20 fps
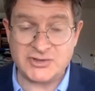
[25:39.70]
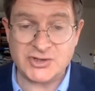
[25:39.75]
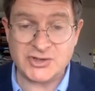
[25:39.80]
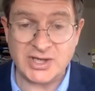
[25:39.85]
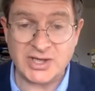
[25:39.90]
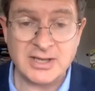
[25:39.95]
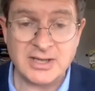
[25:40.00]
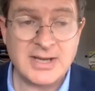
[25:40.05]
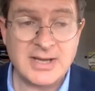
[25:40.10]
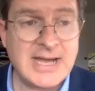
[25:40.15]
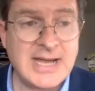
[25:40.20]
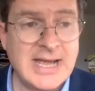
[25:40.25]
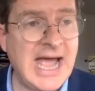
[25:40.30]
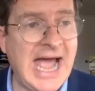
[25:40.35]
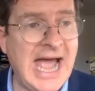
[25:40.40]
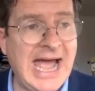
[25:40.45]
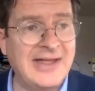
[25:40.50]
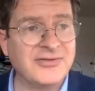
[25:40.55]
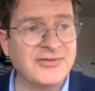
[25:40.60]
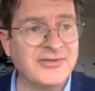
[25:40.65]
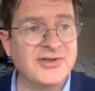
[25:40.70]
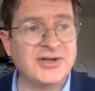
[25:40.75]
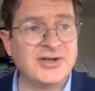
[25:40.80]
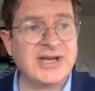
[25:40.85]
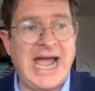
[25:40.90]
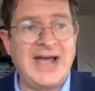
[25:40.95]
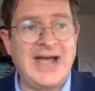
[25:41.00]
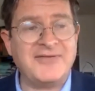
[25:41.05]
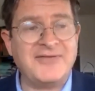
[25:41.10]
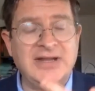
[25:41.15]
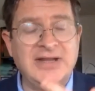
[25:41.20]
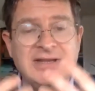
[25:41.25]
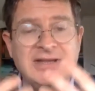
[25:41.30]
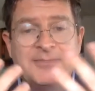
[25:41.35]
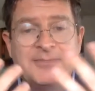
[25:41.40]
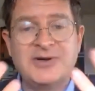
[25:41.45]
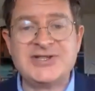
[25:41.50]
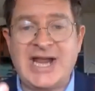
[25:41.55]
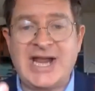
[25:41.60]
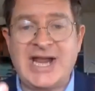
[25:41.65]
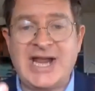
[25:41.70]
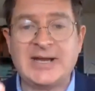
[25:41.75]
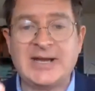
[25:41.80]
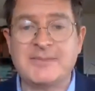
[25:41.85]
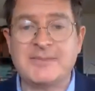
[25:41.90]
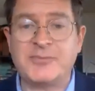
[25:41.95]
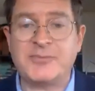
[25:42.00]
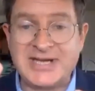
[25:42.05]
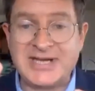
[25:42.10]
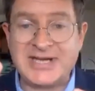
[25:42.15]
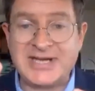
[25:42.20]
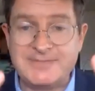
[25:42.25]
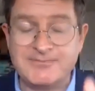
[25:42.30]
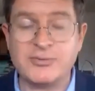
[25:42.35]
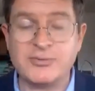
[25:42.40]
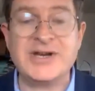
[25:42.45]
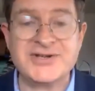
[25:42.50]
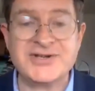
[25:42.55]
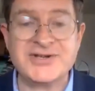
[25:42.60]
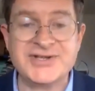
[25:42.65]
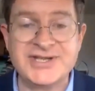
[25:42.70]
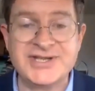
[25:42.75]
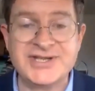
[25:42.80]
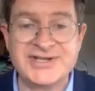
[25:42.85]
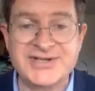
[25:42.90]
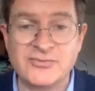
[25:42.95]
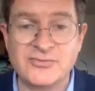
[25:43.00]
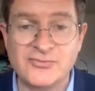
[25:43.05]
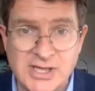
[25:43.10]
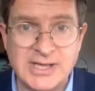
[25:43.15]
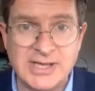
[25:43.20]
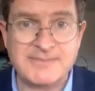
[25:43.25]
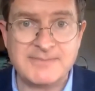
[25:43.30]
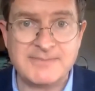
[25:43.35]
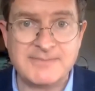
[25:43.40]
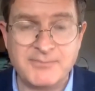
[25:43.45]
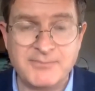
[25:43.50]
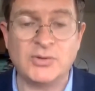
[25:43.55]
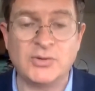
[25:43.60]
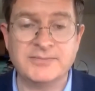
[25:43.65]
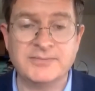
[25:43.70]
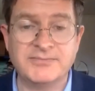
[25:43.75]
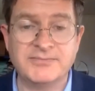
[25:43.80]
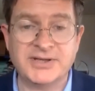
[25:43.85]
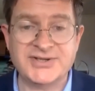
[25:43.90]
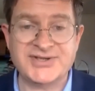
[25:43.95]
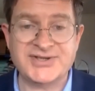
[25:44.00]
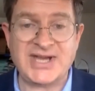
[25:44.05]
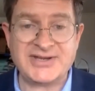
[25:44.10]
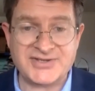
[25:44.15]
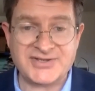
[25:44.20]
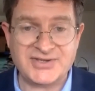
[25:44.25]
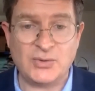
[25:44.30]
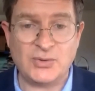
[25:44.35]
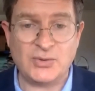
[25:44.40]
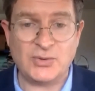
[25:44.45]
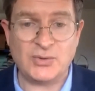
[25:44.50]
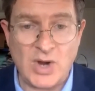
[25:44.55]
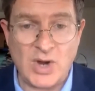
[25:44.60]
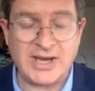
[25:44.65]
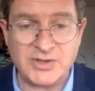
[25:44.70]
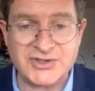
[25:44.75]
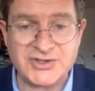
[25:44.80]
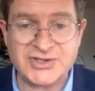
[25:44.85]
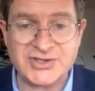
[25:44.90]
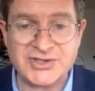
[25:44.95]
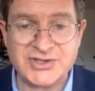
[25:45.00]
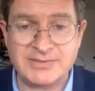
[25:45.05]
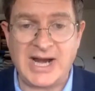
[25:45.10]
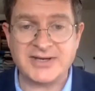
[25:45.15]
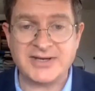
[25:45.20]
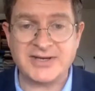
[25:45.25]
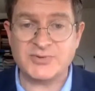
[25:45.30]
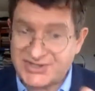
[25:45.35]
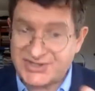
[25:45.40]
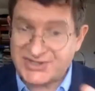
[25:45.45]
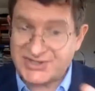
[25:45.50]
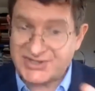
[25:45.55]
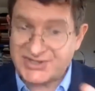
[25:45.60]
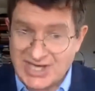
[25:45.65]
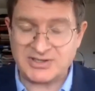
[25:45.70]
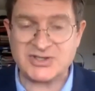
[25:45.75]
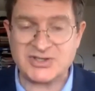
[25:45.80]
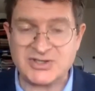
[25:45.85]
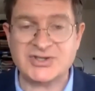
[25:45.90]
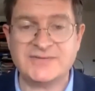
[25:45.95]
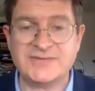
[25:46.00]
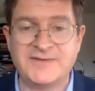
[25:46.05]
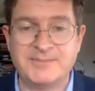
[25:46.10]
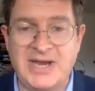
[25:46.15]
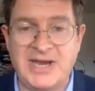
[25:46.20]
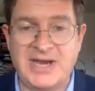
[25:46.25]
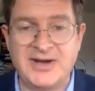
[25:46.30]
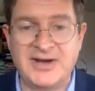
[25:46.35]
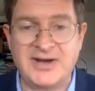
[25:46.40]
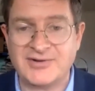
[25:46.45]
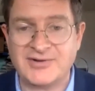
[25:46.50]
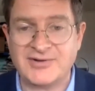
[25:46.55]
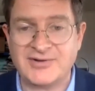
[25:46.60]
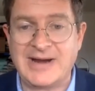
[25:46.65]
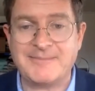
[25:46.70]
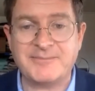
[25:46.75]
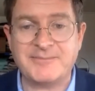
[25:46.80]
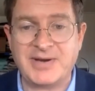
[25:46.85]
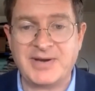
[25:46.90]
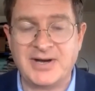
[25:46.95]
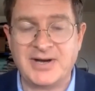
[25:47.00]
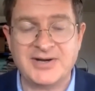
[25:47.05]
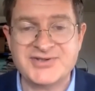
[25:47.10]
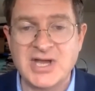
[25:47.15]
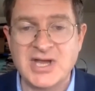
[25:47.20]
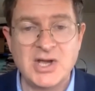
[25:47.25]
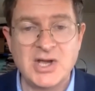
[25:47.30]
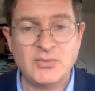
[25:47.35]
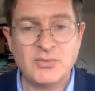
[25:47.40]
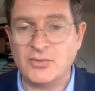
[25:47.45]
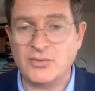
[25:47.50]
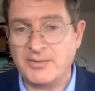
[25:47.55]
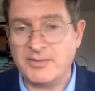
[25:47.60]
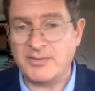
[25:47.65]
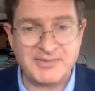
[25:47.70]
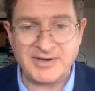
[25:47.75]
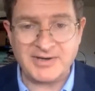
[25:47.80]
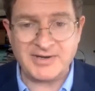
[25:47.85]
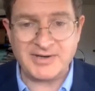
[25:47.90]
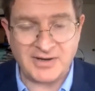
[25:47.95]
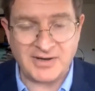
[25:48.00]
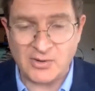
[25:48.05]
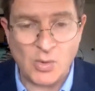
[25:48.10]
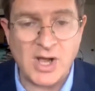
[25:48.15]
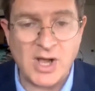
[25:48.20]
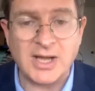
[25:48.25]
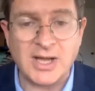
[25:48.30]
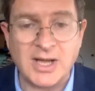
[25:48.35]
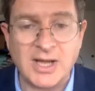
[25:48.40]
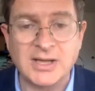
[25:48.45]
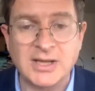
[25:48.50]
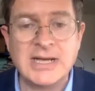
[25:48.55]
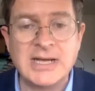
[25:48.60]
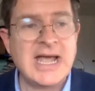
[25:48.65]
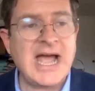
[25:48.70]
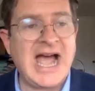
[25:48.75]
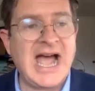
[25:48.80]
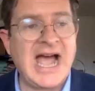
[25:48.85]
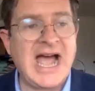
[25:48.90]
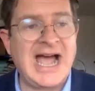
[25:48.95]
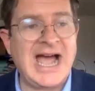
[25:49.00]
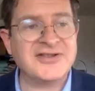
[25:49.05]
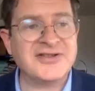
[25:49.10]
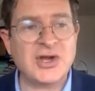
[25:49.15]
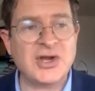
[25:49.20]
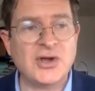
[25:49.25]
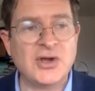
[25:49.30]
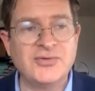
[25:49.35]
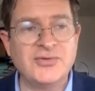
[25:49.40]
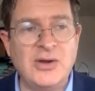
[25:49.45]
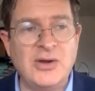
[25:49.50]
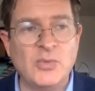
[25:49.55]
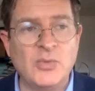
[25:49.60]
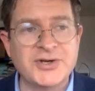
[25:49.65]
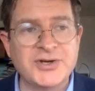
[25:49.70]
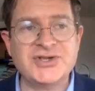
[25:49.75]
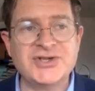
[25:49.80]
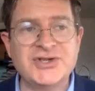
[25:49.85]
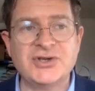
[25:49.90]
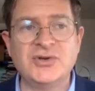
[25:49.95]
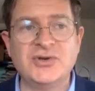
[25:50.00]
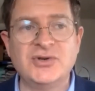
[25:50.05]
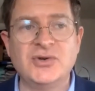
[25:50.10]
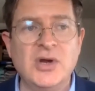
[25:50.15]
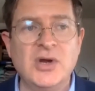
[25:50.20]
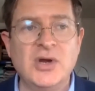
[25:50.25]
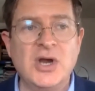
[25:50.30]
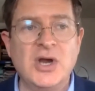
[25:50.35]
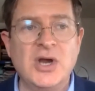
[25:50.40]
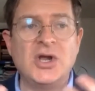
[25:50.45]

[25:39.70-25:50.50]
publishing, and that having the Britannica brand in print is really important, because that's the way in which the brand was established. For parents and grandparents will remember it very well. And so they wanted to